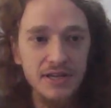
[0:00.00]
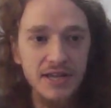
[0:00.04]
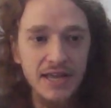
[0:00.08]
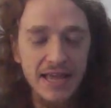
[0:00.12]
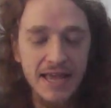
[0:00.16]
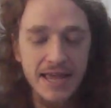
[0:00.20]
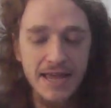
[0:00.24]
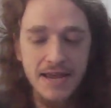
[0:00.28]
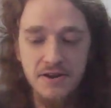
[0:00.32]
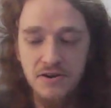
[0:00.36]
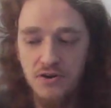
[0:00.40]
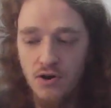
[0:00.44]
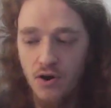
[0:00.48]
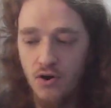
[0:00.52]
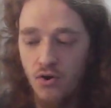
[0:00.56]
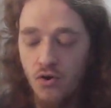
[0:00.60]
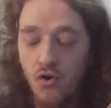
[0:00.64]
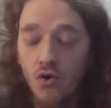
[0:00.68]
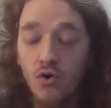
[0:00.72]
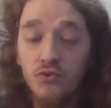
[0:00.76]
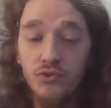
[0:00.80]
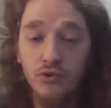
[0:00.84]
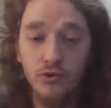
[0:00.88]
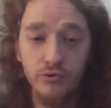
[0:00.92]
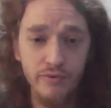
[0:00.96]
in
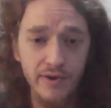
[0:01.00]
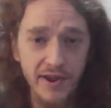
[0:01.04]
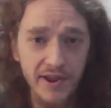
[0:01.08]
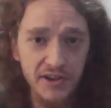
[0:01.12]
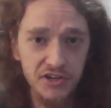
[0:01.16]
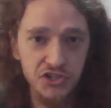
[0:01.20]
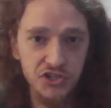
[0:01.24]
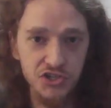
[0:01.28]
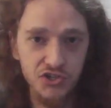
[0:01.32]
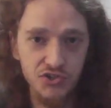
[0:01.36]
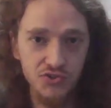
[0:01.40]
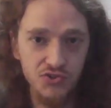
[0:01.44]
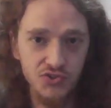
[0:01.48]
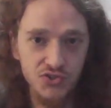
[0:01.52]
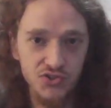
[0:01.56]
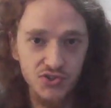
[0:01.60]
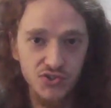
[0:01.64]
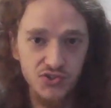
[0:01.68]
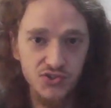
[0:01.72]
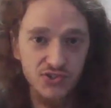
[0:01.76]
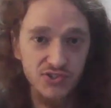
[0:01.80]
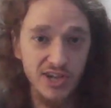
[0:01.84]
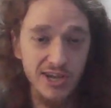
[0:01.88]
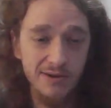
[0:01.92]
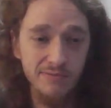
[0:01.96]
all directions
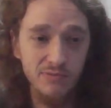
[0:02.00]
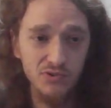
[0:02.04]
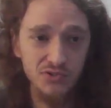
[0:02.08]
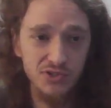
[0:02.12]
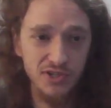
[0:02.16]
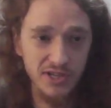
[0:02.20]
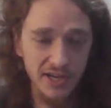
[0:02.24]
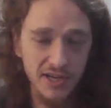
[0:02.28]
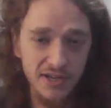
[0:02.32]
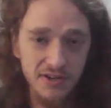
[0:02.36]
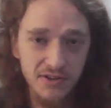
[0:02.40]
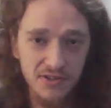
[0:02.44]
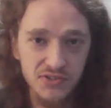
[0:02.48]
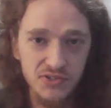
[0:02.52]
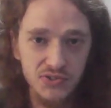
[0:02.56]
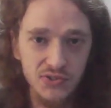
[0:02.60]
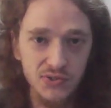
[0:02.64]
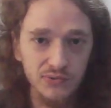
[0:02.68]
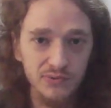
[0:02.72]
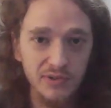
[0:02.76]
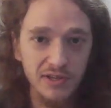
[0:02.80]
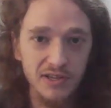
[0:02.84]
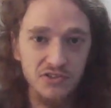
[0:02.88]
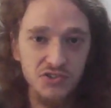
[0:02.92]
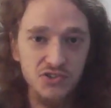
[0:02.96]

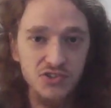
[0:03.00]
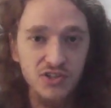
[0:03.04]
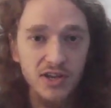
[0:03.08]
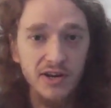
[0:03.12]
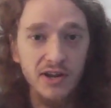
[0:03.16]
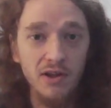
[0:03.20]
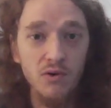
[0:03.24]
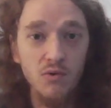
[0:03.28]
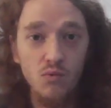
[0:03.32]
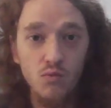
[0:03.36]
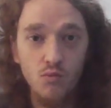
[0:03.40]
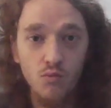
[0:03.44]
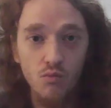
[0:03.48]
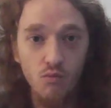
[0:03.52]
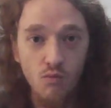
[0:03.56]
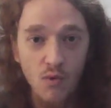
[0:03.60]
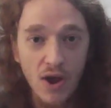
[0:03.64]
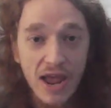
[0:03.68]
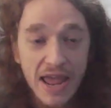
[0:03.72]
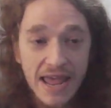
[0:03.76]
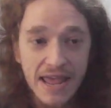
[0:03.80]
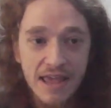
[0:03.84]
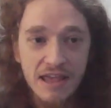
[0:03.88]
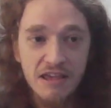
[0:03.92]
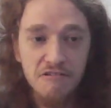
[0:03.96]
simultaneously. It's not a
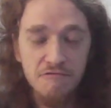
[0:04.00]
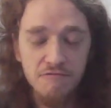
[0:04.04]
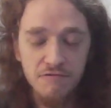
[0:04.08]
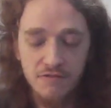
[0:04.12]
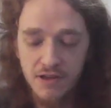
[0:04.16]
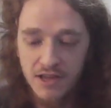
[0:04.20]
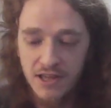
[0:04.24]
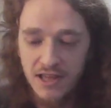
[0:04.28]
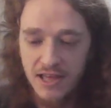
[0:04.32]
wave.